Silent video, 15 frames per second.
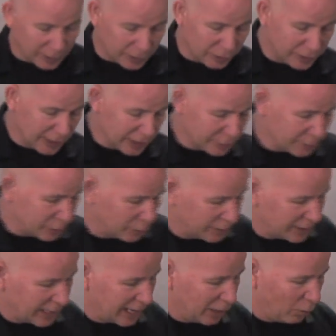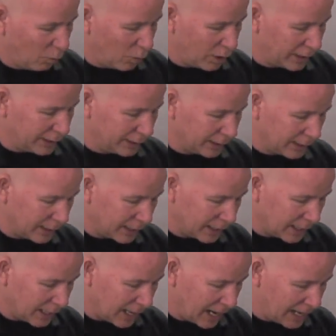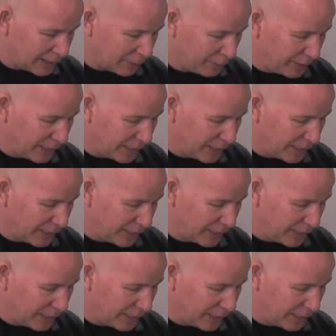you test between the L1 and the